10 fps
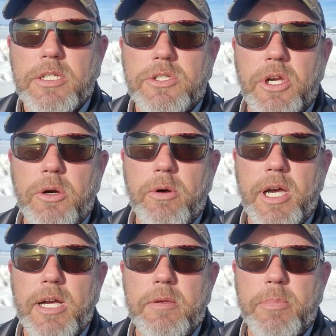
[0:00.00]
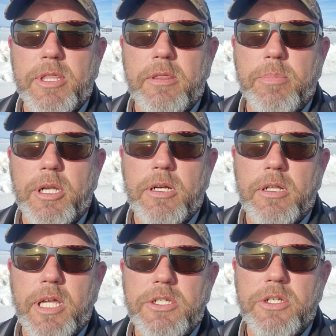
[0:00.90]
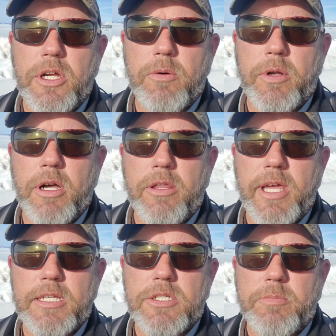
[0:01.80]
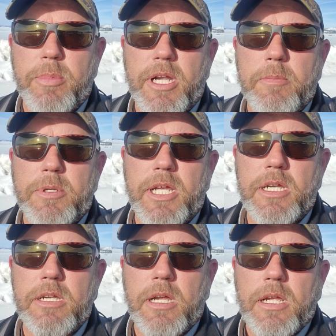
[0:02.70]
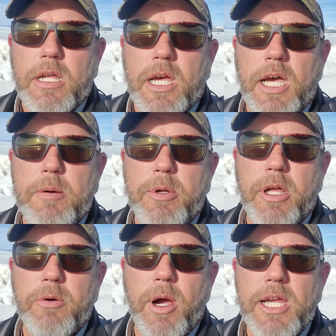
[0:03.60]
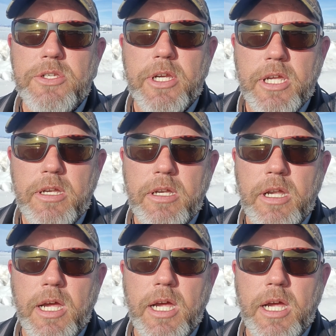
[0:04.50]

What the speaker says: So but it'll let you know when all that's been updated. But otherwise, you can